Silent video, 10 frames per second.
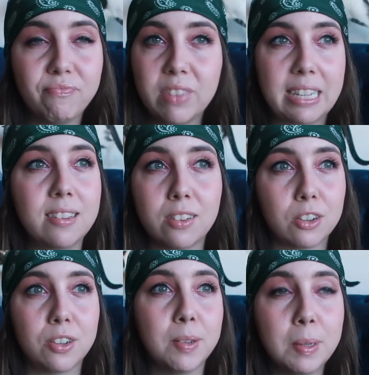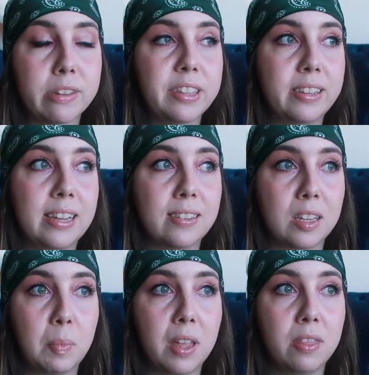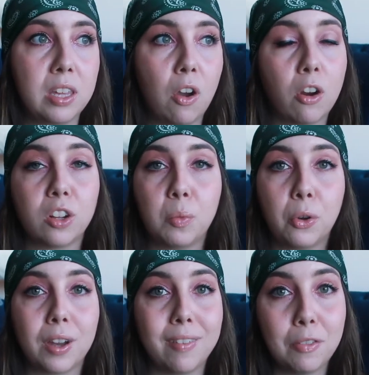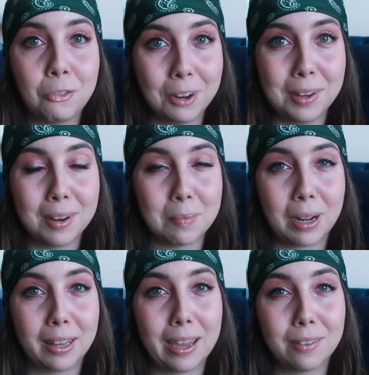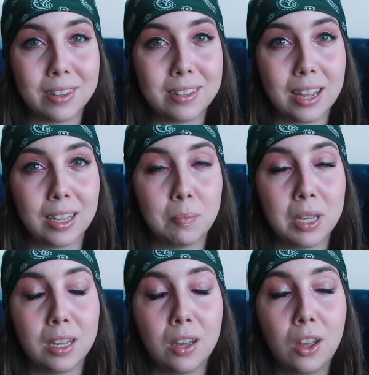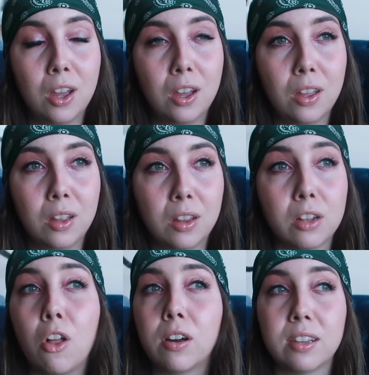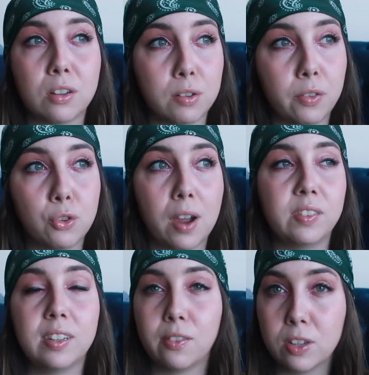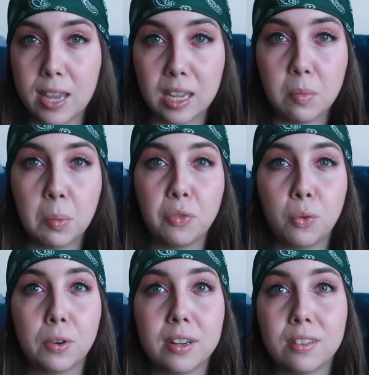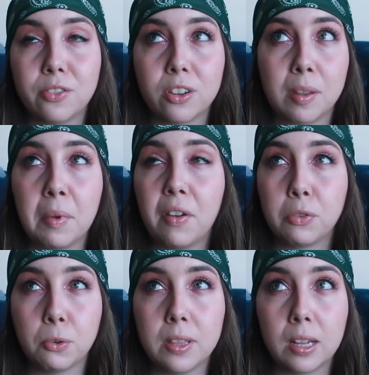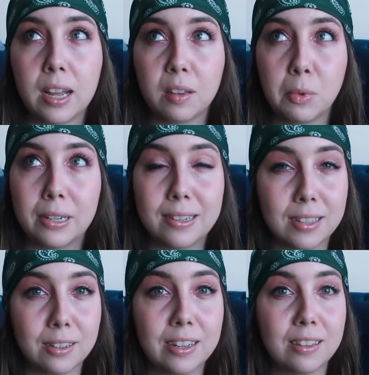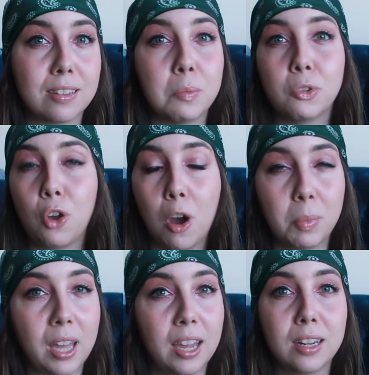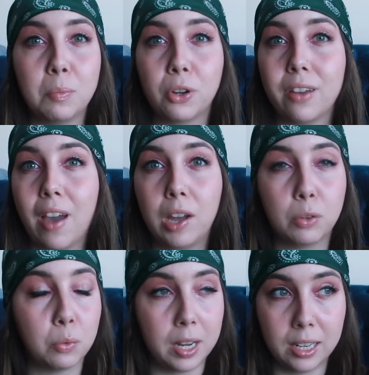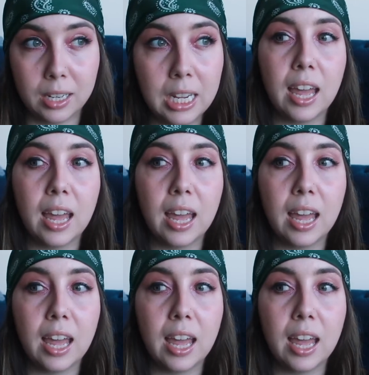Lessons learned. Ruthless Ends has been the hardest book I've ever written in my life. It's taken me the longest a rough draft has ever taken me before. It's the first time I've ever written the last book in a series. It's the most complicated book I've ever written.